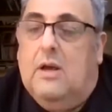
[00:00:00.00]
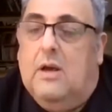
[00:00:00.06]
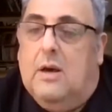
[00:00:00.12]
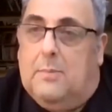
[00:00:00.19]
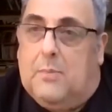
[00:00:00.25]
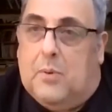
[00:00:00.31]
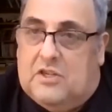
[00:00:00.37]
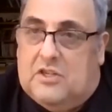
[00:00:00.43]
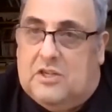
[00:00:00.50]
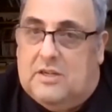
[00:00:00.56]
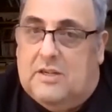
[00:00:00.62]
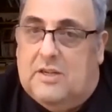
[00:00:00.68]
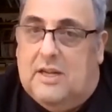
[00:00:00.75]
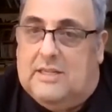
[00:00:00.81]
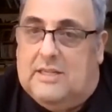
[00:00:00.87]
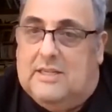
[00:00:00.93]

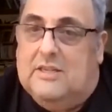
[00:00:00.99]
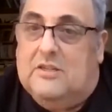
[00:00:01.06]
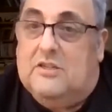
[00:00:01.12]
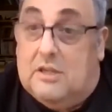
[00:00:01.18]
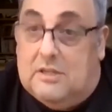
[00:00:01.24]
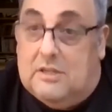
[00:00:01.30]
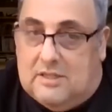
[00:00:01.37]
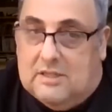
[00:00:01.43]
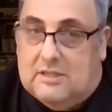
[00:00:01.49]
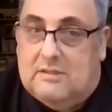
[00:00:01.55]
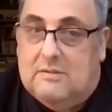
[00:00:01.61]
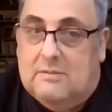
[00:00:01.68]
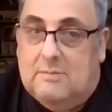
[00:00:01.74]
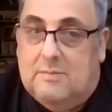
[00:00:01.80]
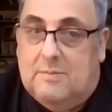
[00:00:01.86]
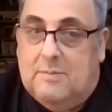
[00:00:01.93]
oppression and injustice.